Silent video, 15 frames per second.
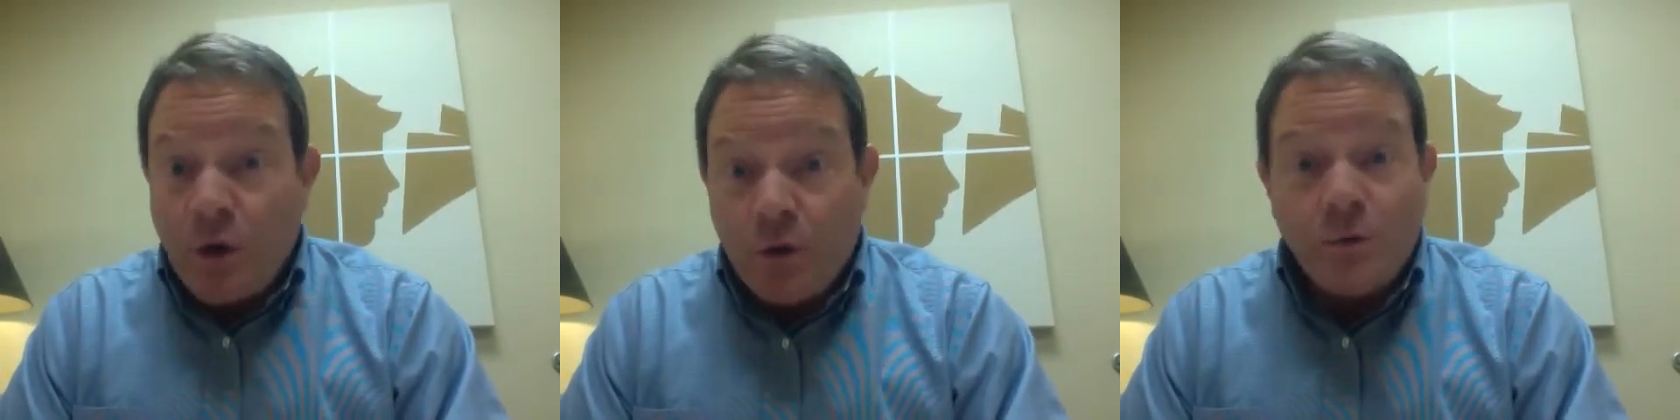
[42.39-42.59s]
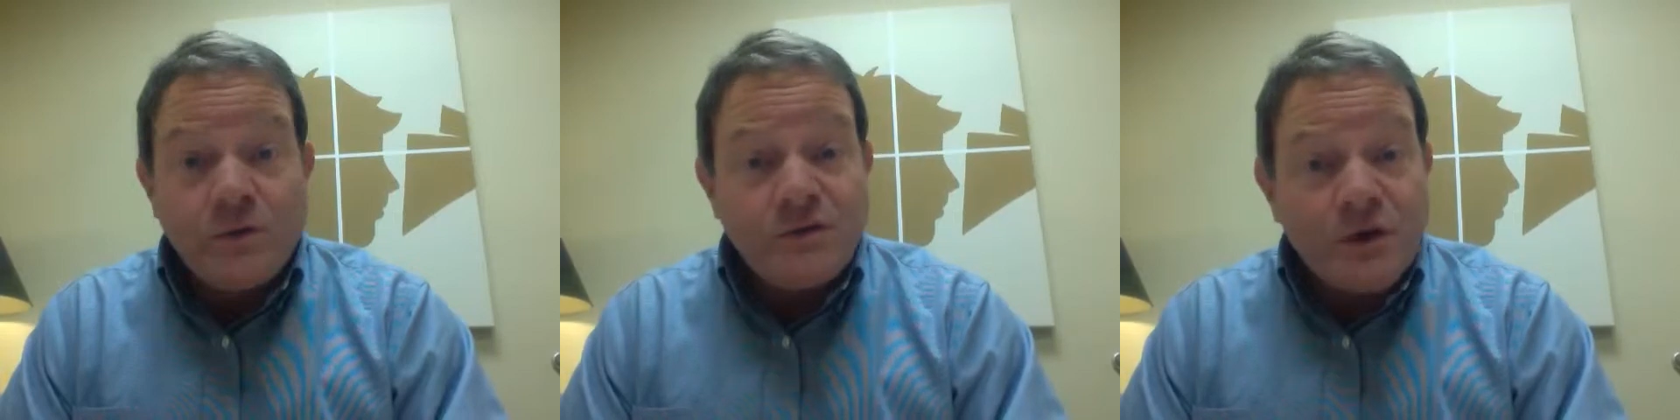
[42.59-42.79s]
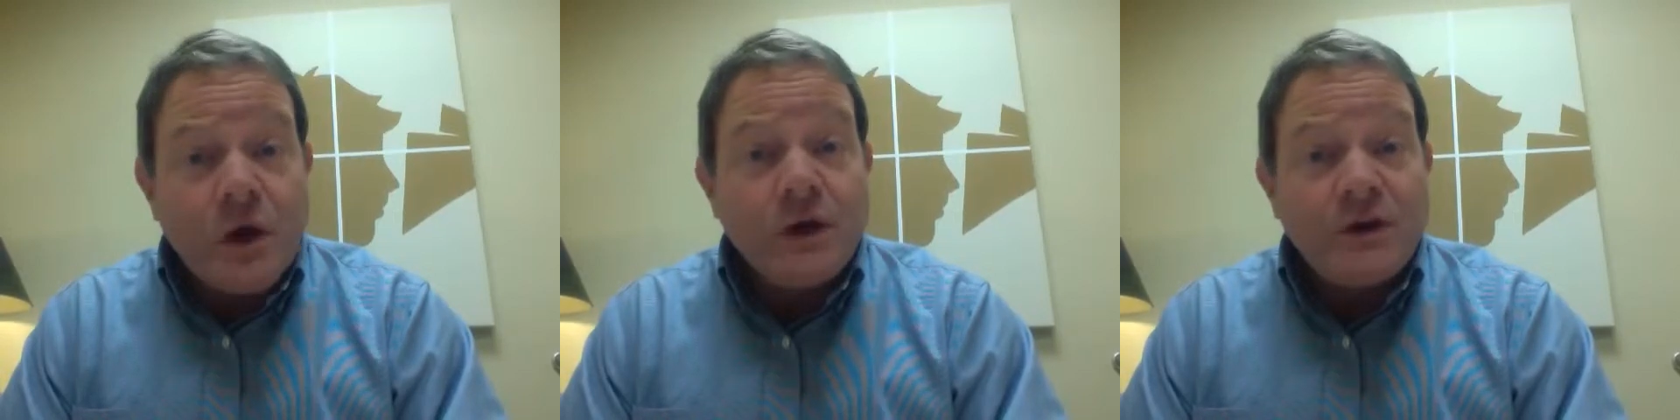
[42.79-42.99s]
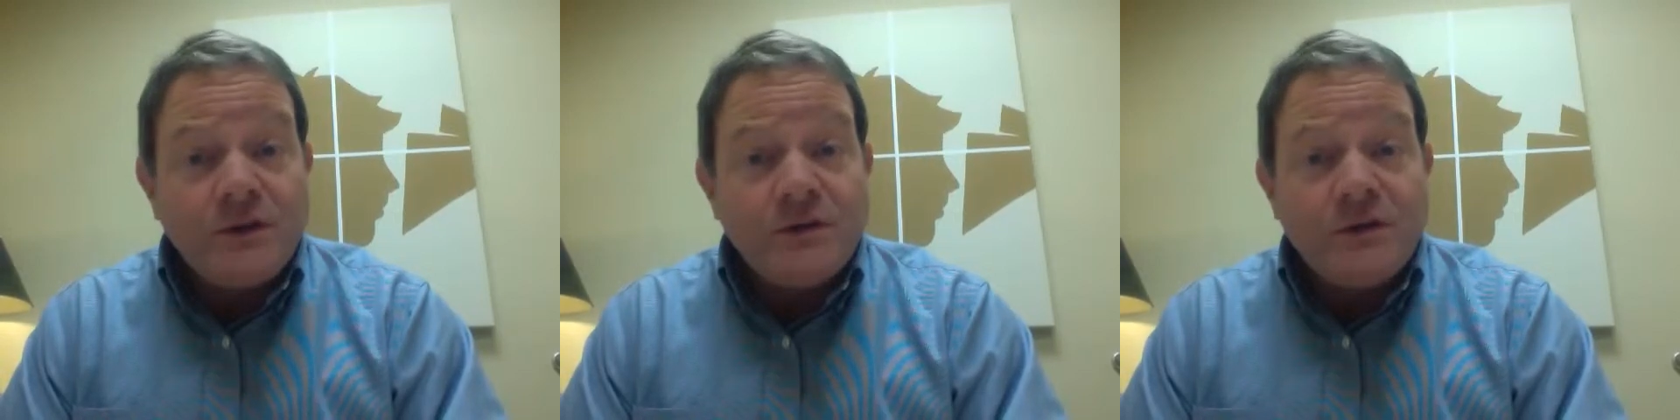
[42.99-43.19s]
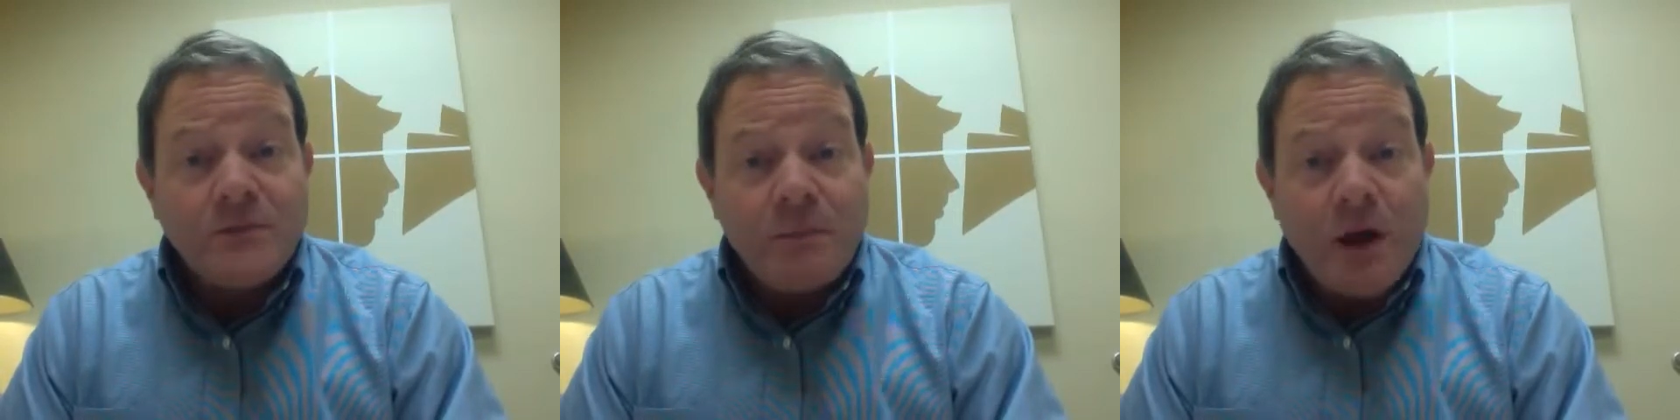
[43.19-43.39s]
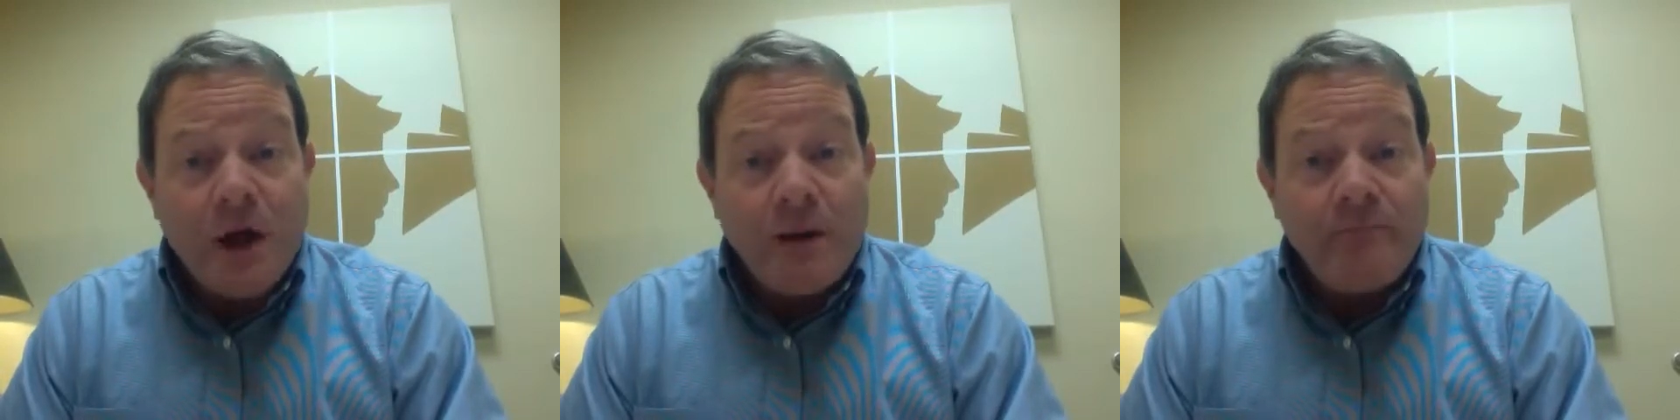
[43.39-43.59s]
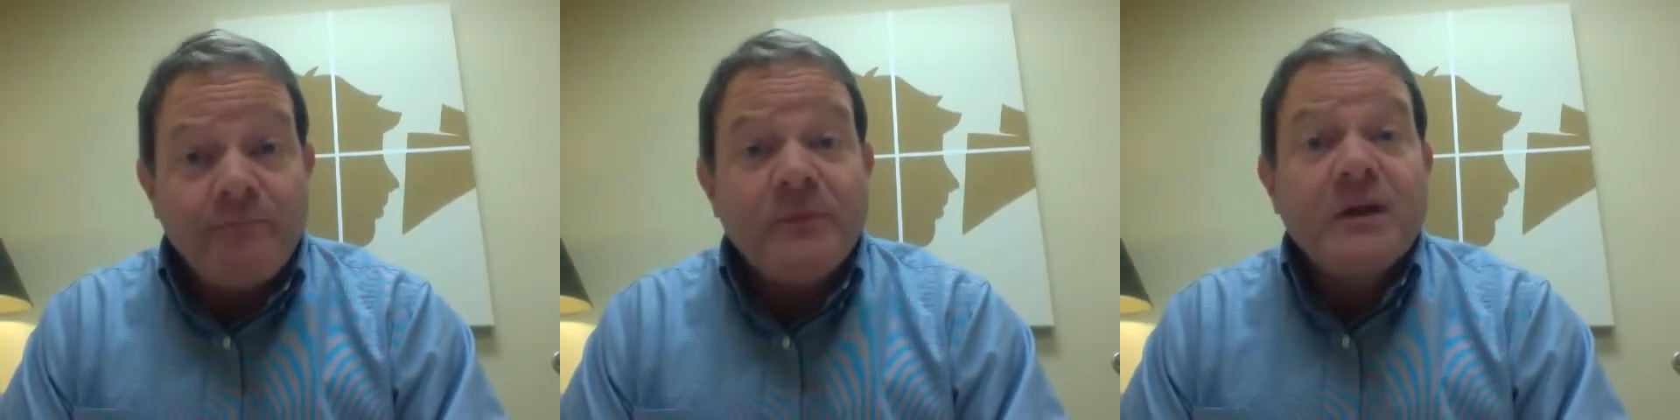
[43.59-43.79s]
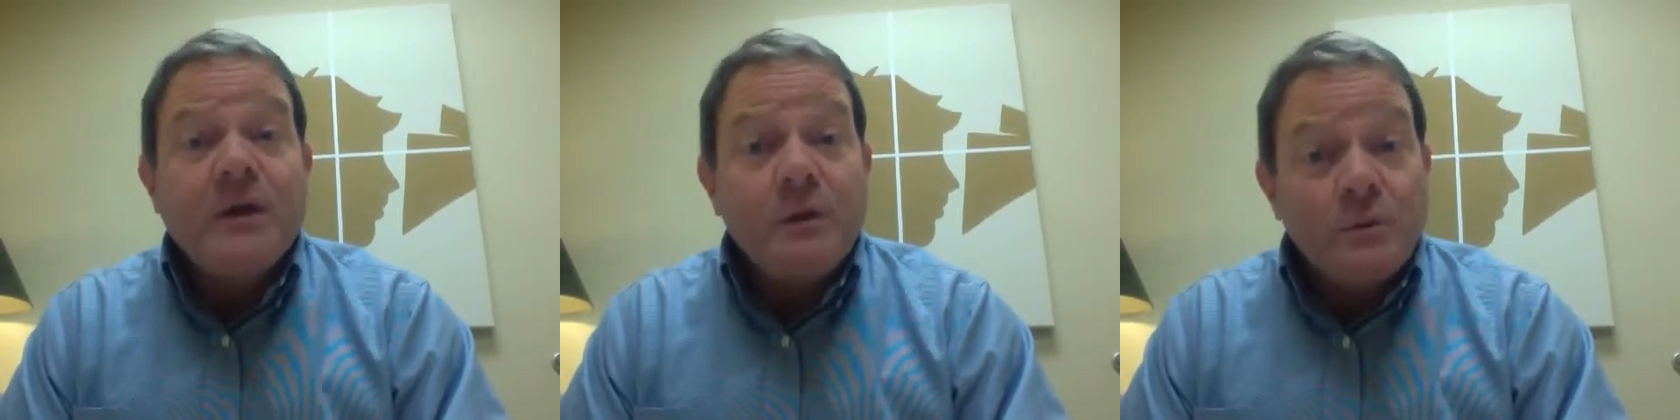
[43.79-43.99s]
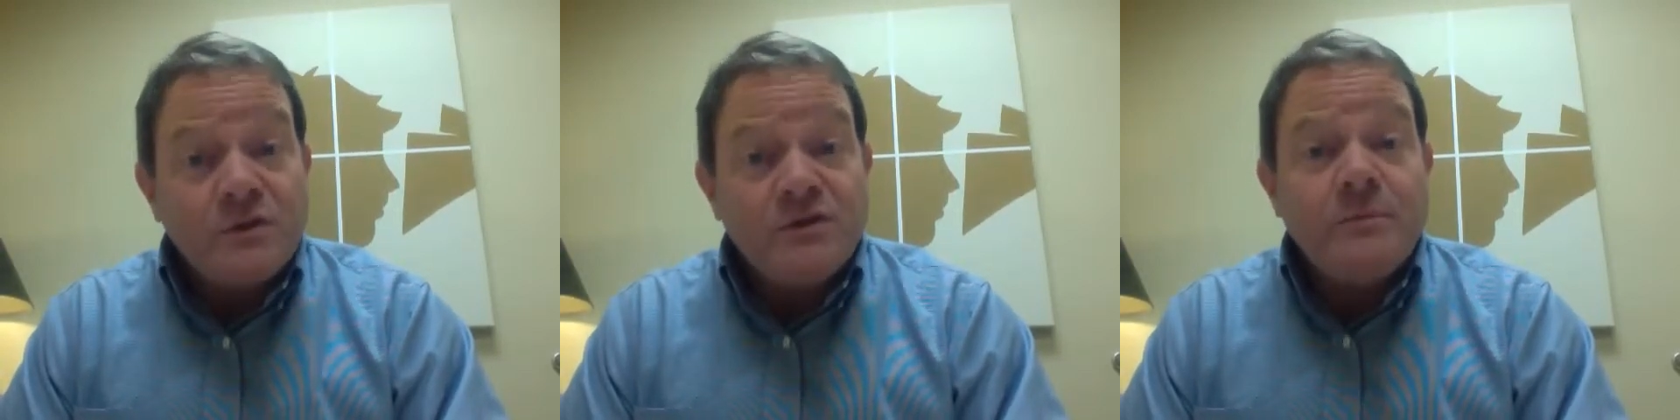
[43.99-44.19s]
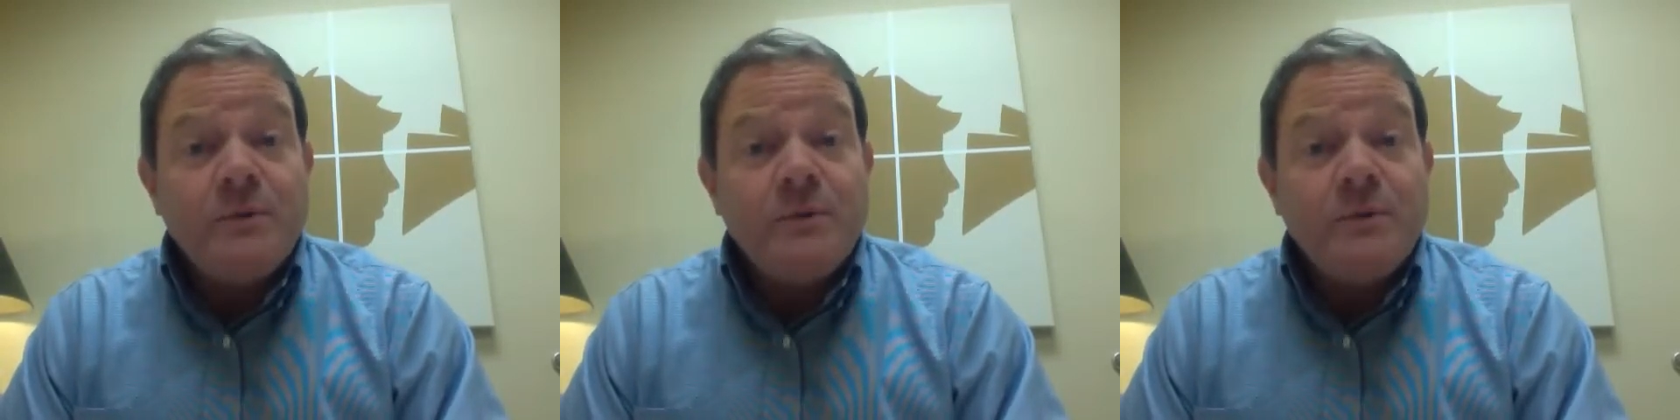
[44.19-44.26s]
who was talking to the mom, who was